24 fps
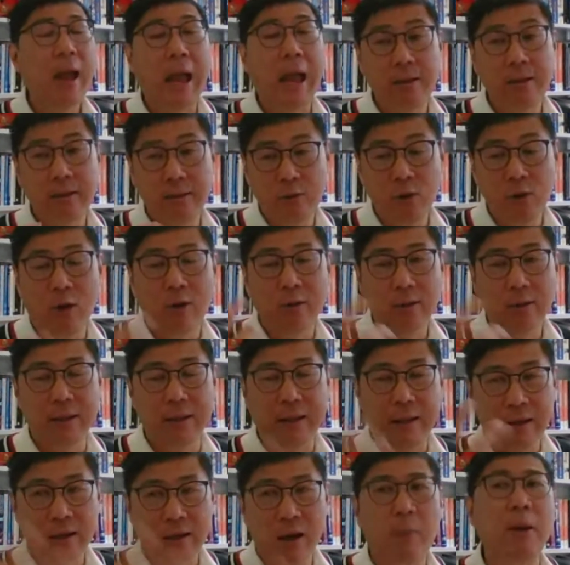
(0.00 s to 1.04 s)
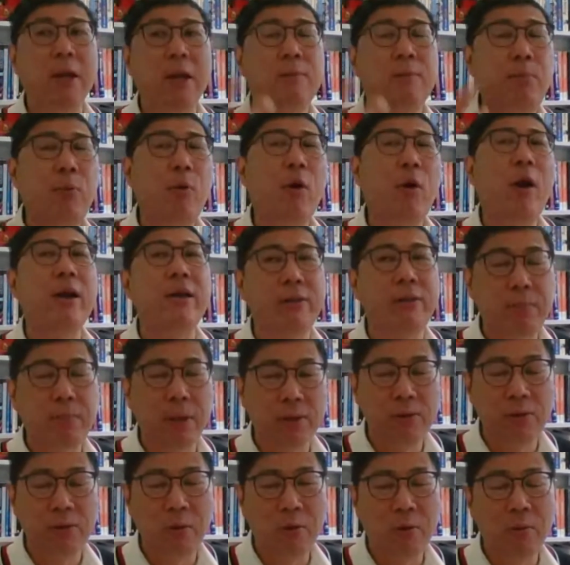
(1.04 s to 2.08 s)
and not the economic price,
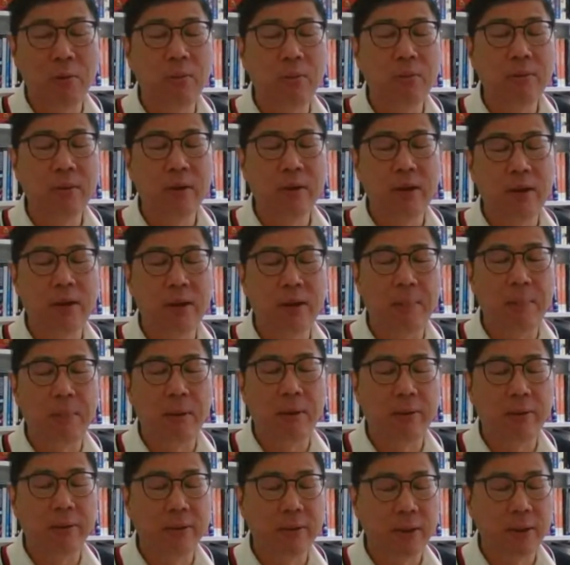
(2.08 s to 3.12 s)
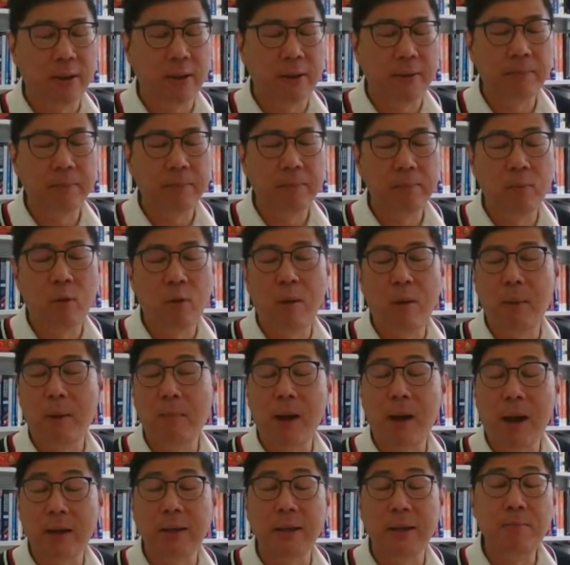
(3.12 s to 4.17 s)
but more about
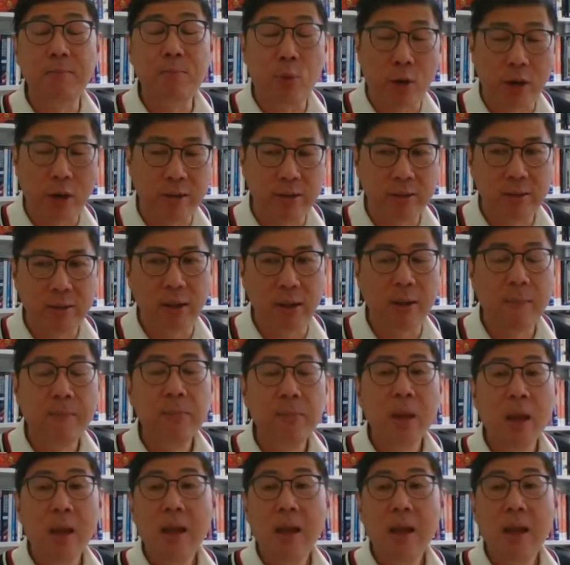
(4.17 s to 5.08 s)
marketing pricing.